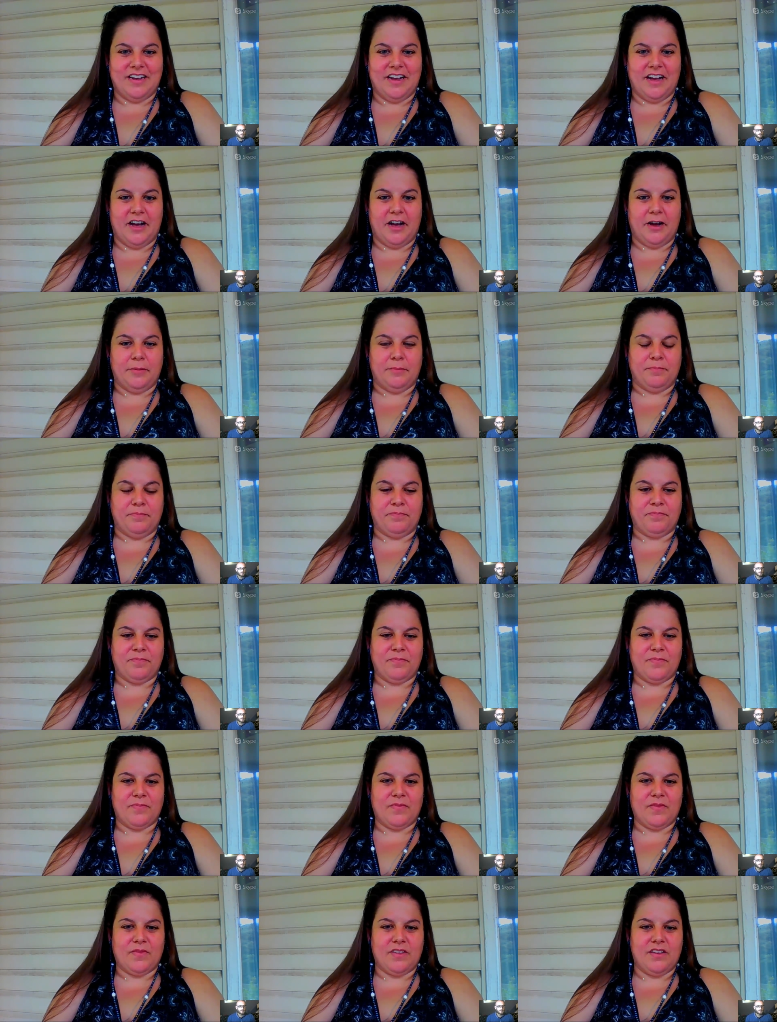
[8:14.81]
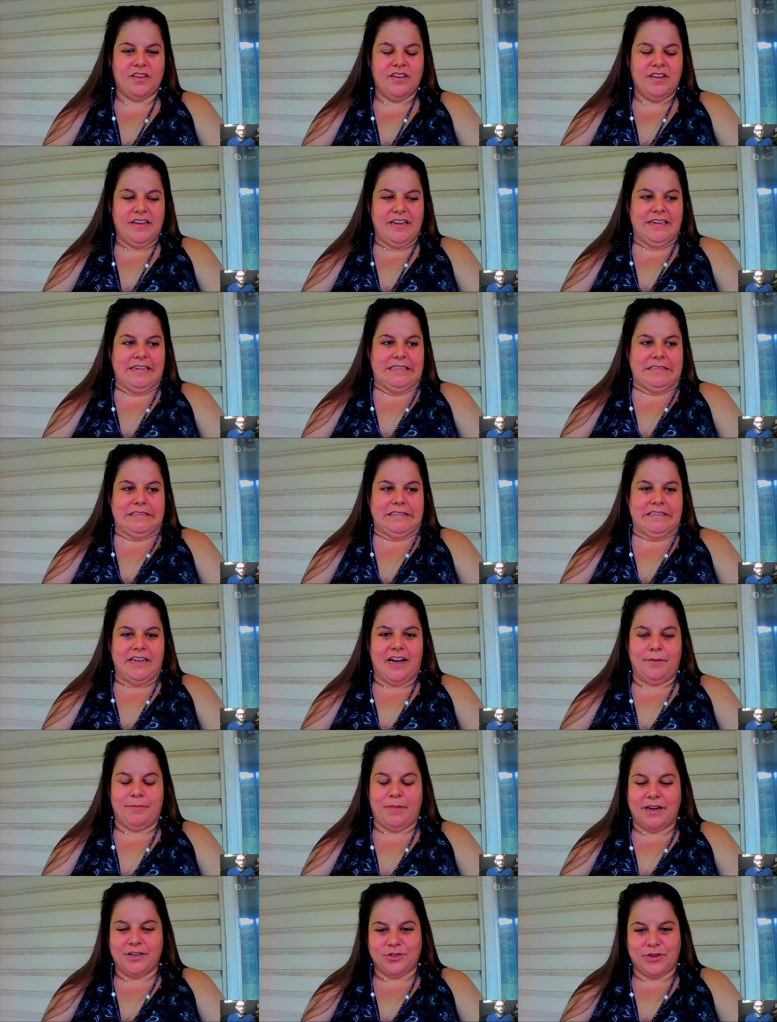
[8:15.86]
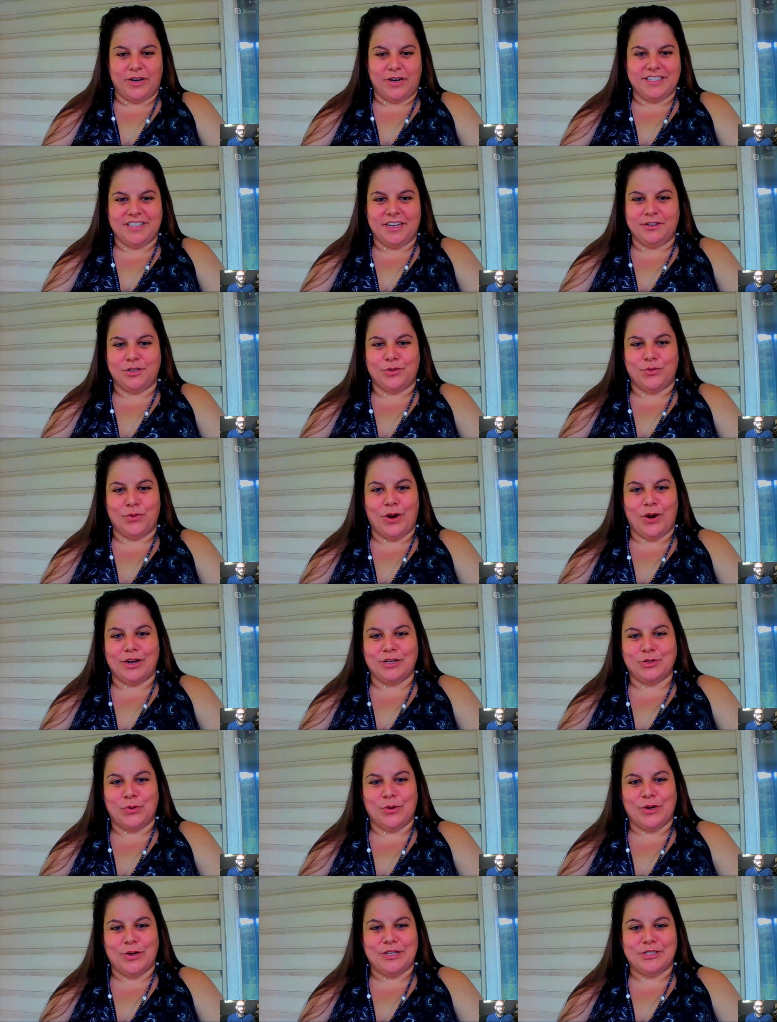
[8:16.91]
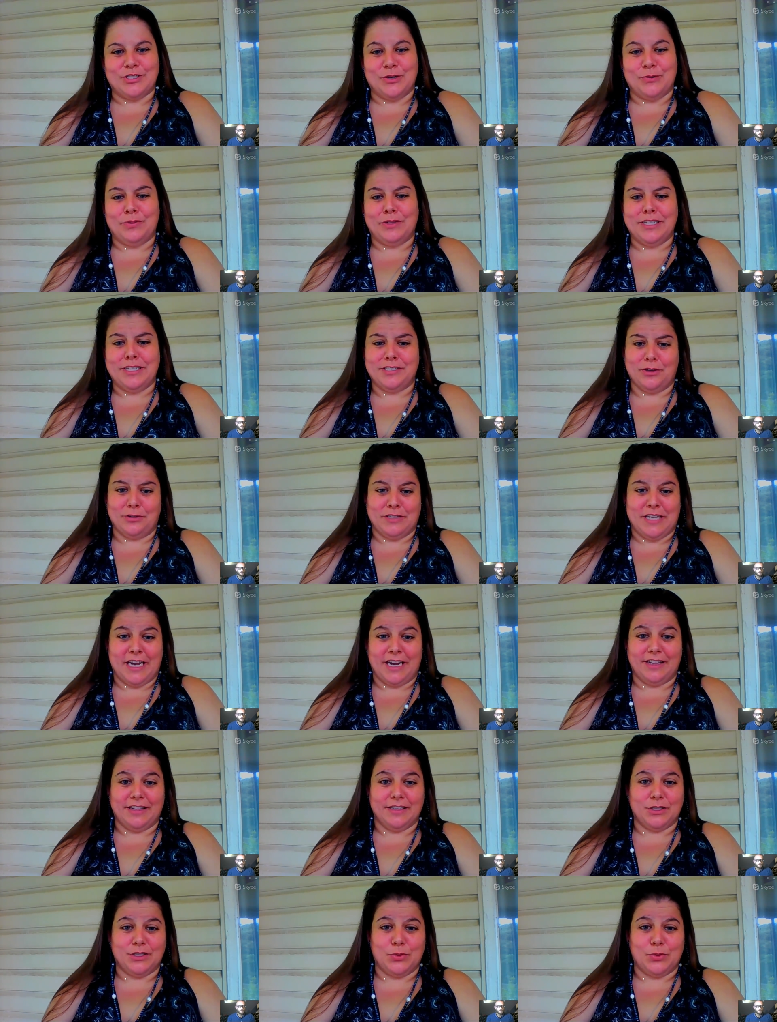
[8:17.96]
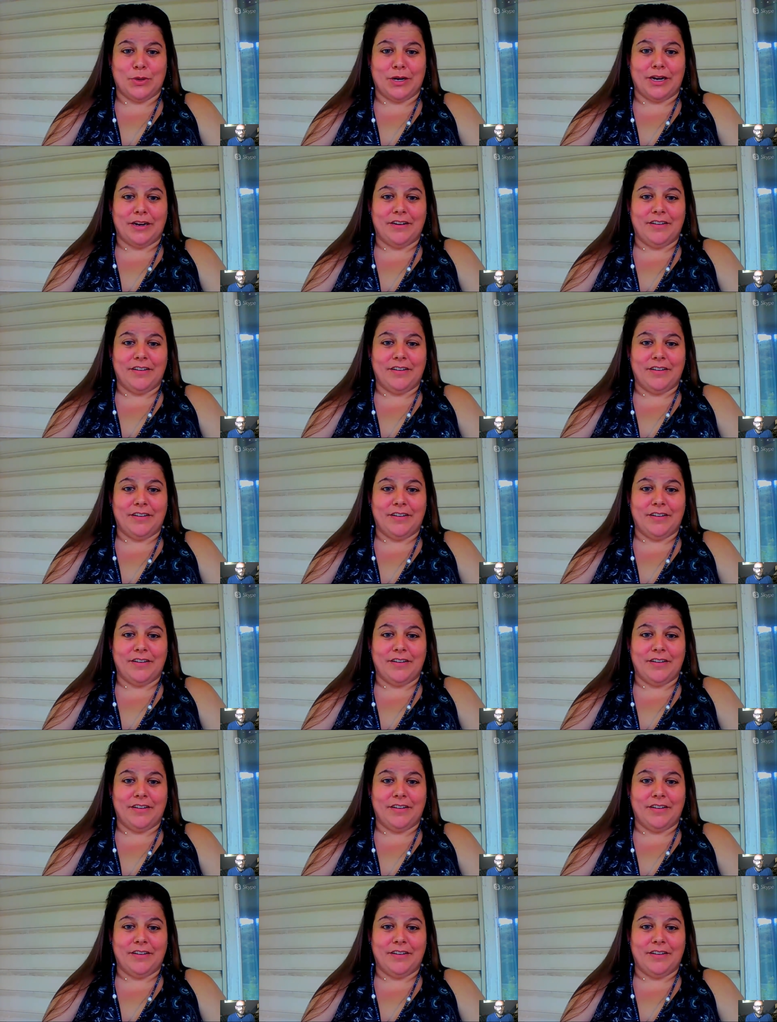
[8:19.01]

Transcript: Um, I'm not trying to sound derogatory, so please don't take it this way.